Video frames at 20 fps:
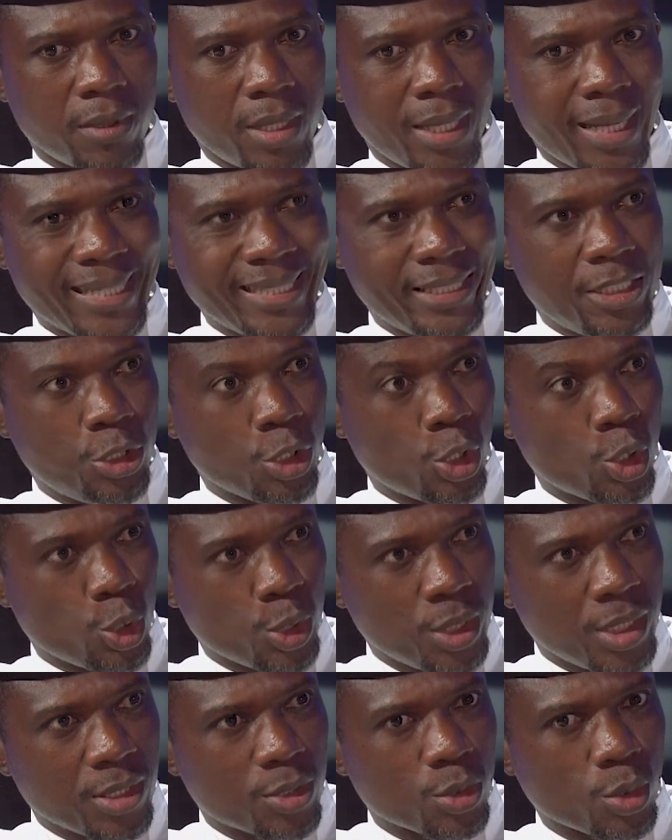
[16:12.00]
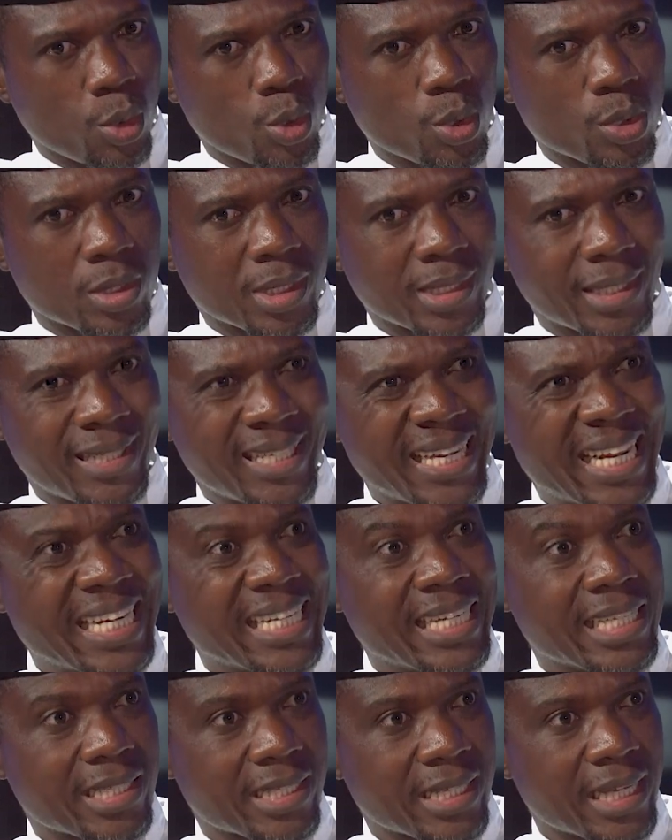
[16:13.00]
ideologies or certain
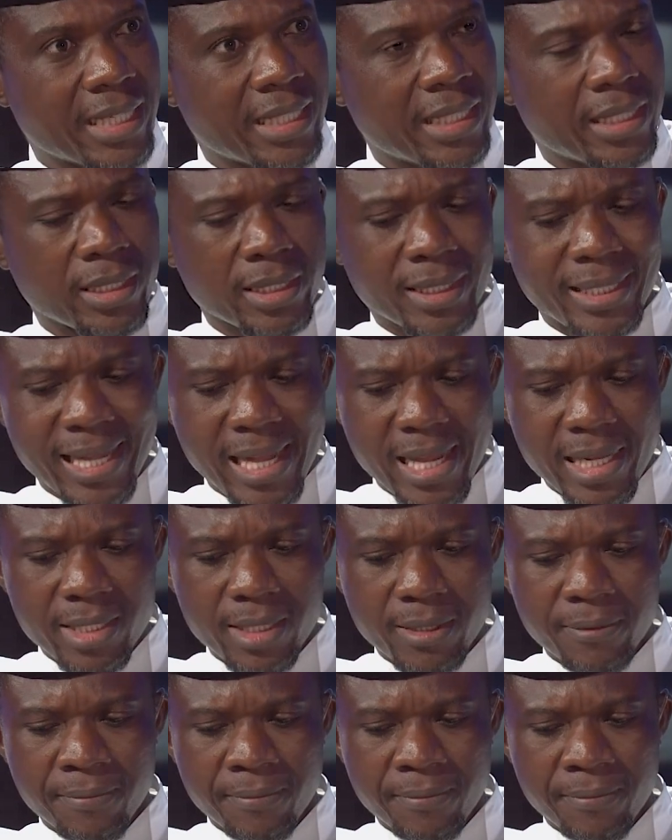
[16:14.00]
understanding that